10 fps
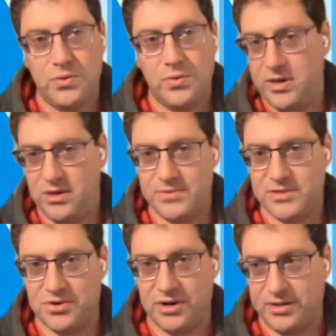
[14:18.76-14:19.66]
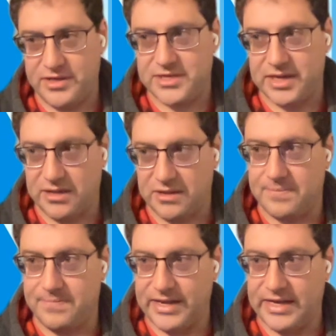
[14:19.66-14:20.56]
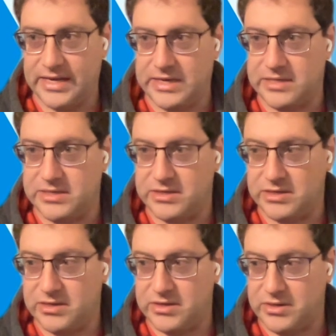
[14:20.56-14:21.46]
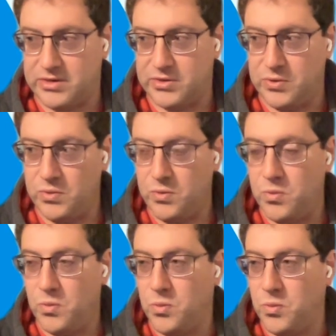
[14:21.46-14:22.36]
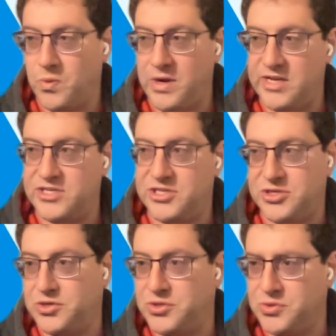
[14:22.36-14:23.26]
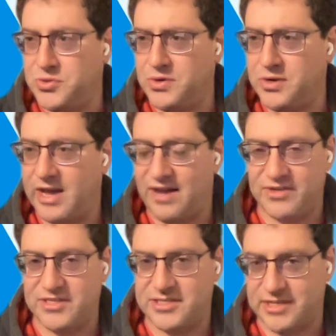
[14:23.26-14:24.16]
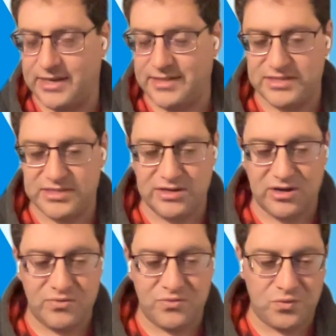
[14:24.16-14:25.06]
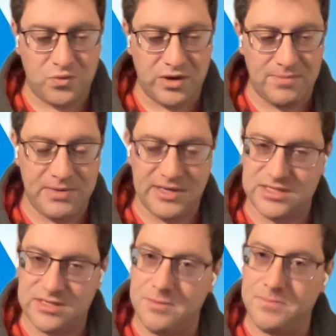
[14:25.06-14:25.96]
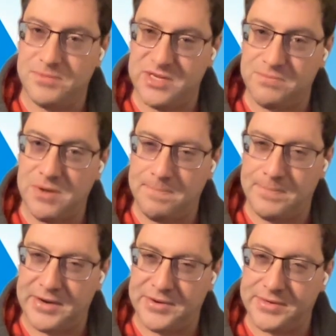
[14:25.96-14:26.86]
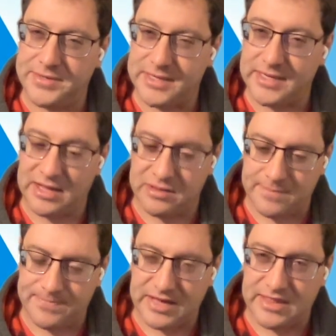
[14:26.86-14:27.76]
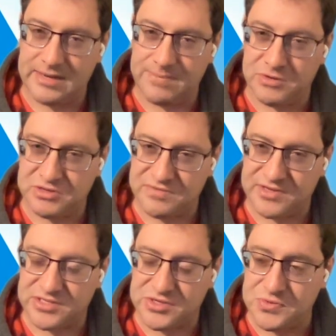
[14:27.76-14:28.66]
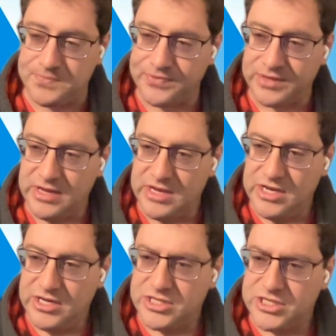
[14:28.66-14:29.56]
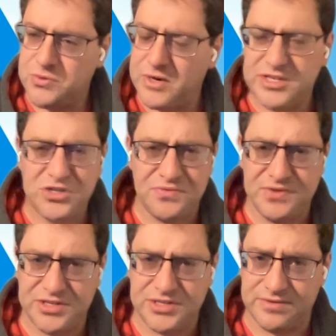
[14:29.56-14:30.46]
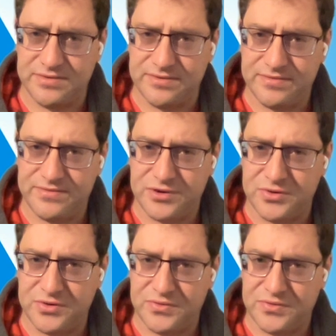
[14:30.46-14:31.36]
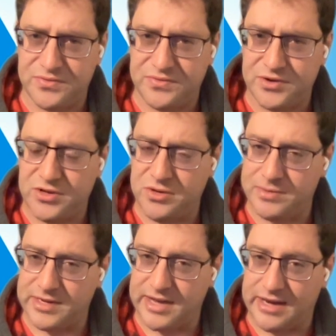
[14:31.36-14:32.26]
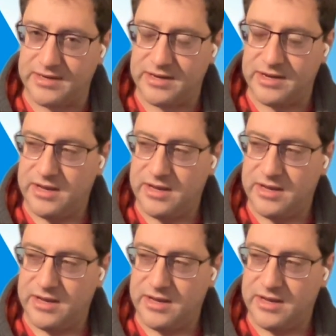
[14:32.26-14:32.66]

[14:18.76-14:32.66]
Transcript: we humans are all in this together and we do have a sense of what it means to to be better together i think most of us do so what is your vision for for humankind